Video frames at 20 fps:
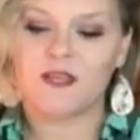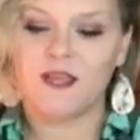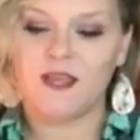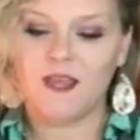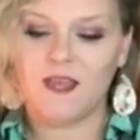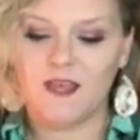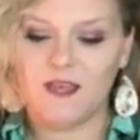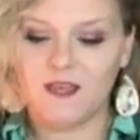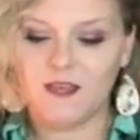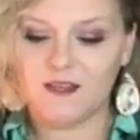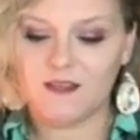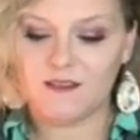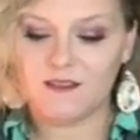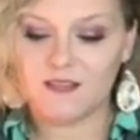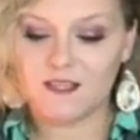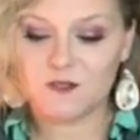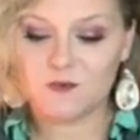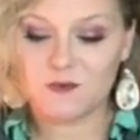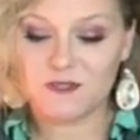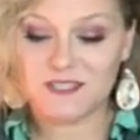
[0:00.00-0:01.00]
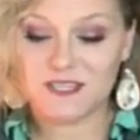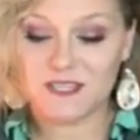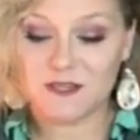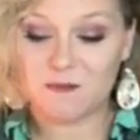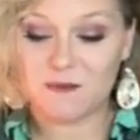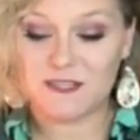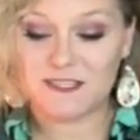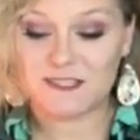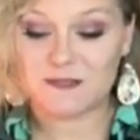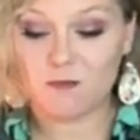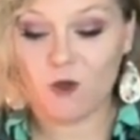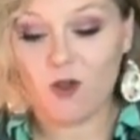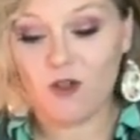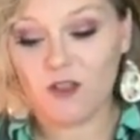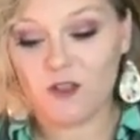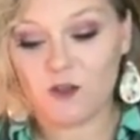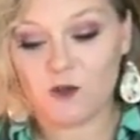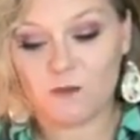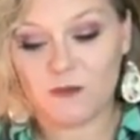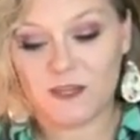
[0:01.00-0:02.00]
And this one's going to be
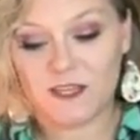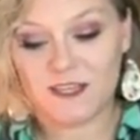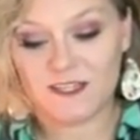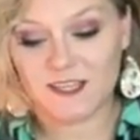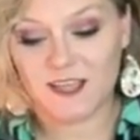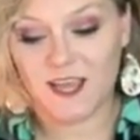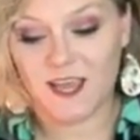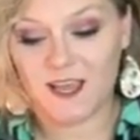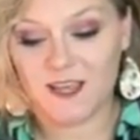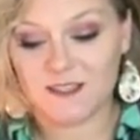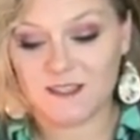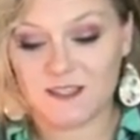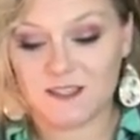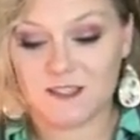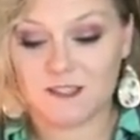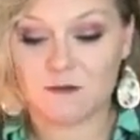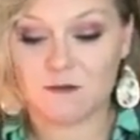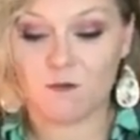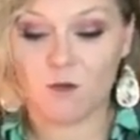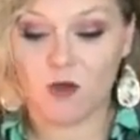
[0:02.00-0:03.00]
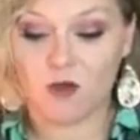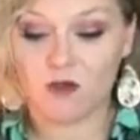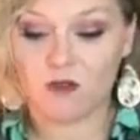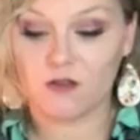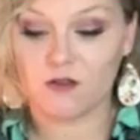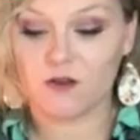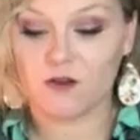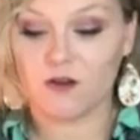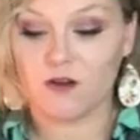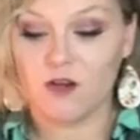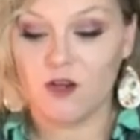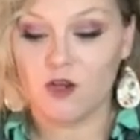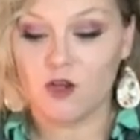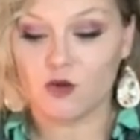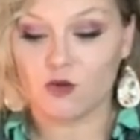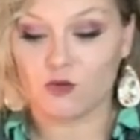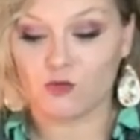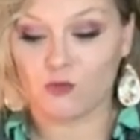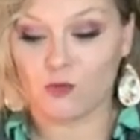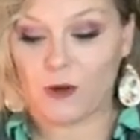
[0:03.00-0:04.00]
smaller because it has a smaller
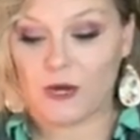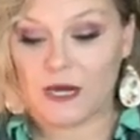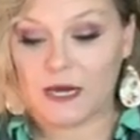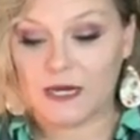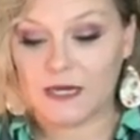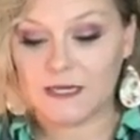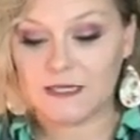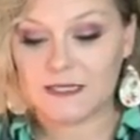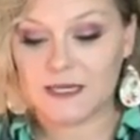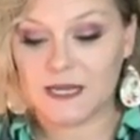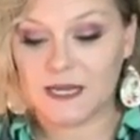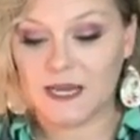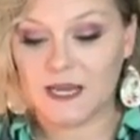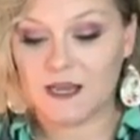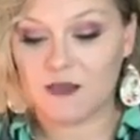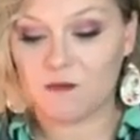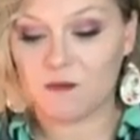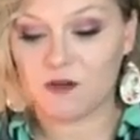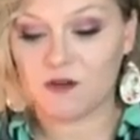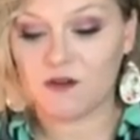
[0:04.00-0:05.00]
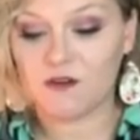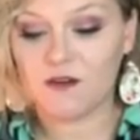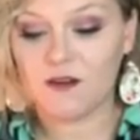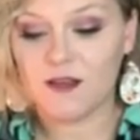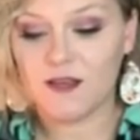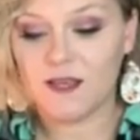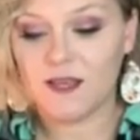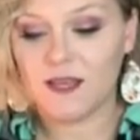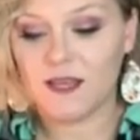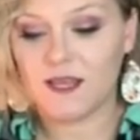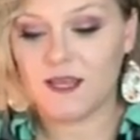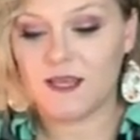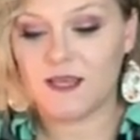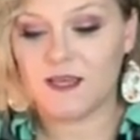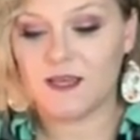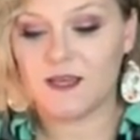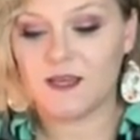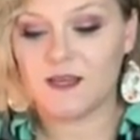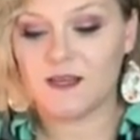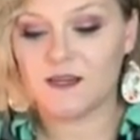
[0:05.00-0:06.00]
ring diameter,
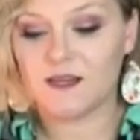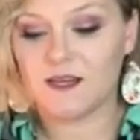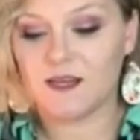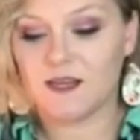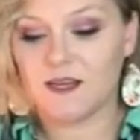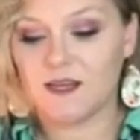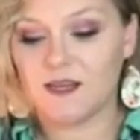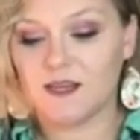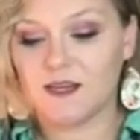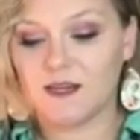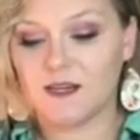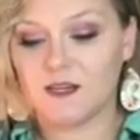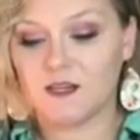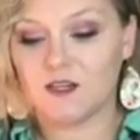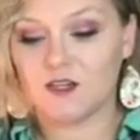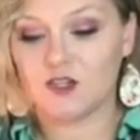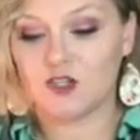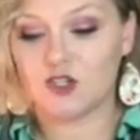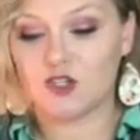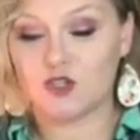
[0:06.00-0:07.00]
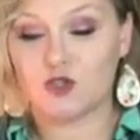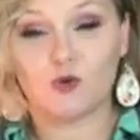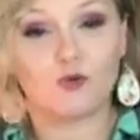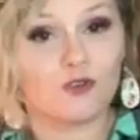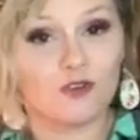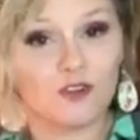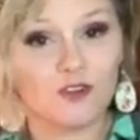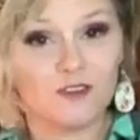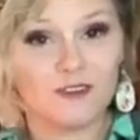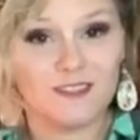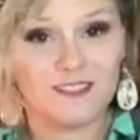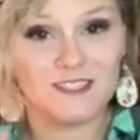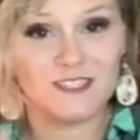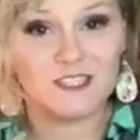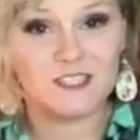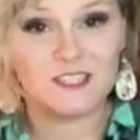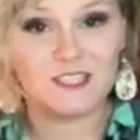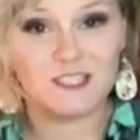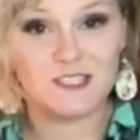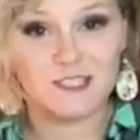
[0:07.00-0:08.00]
and it is shorter the
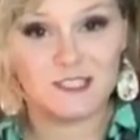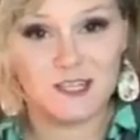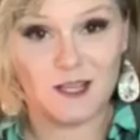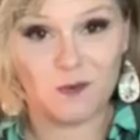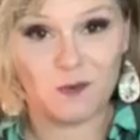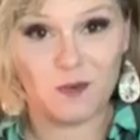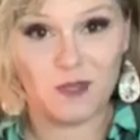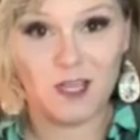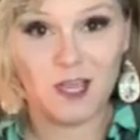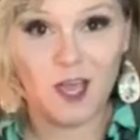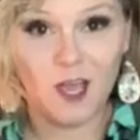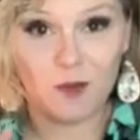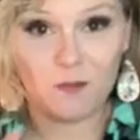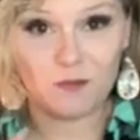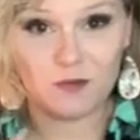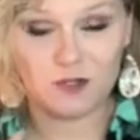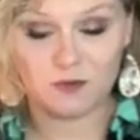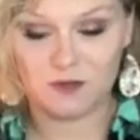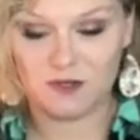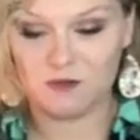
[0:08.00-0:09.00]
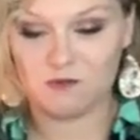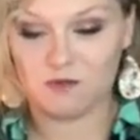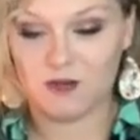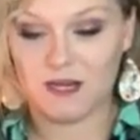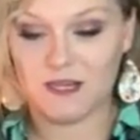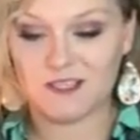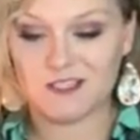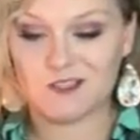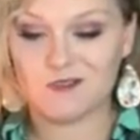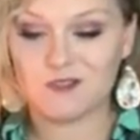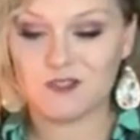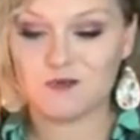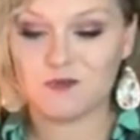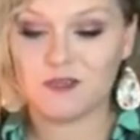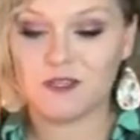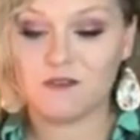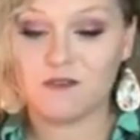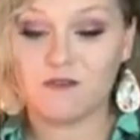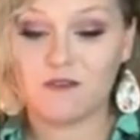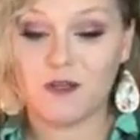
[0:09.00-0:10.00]
distance that we cut between rings. So it's
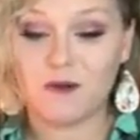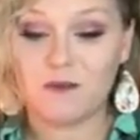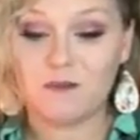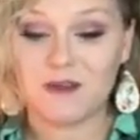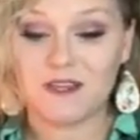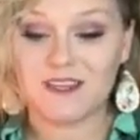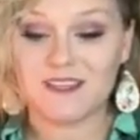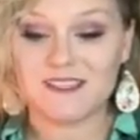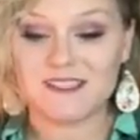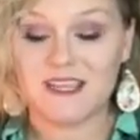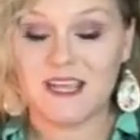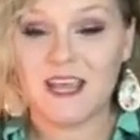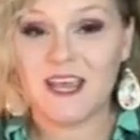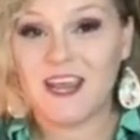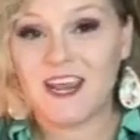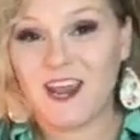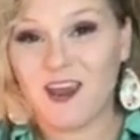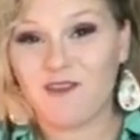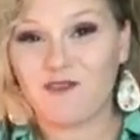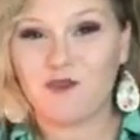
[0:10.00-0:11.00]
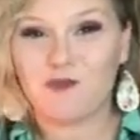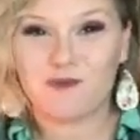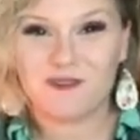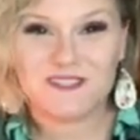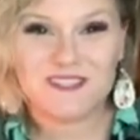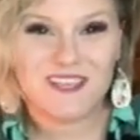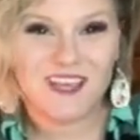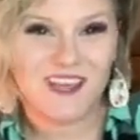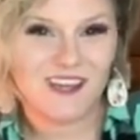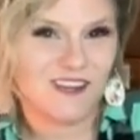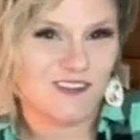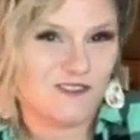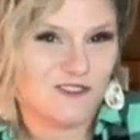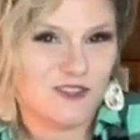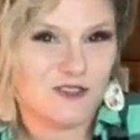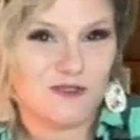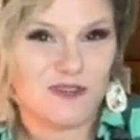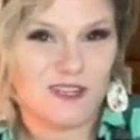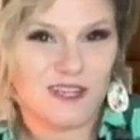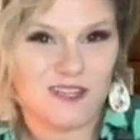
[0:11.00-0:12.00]
really fun because everyone's kind of
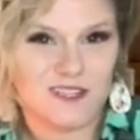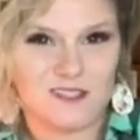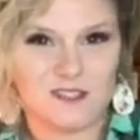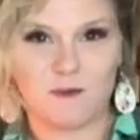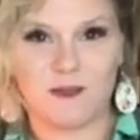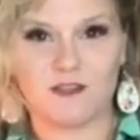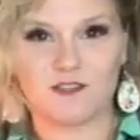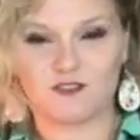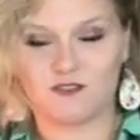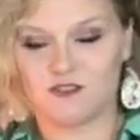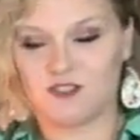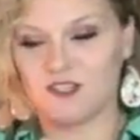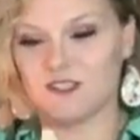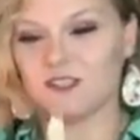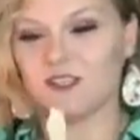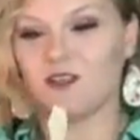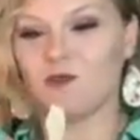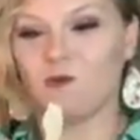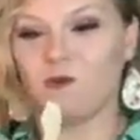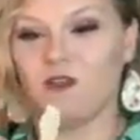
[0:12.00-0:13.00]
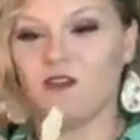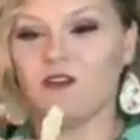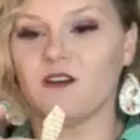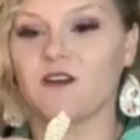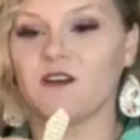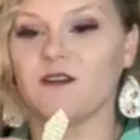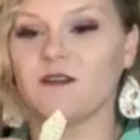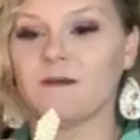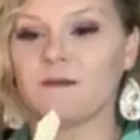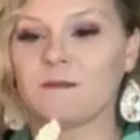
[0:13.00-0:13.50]
unique and special just like we are.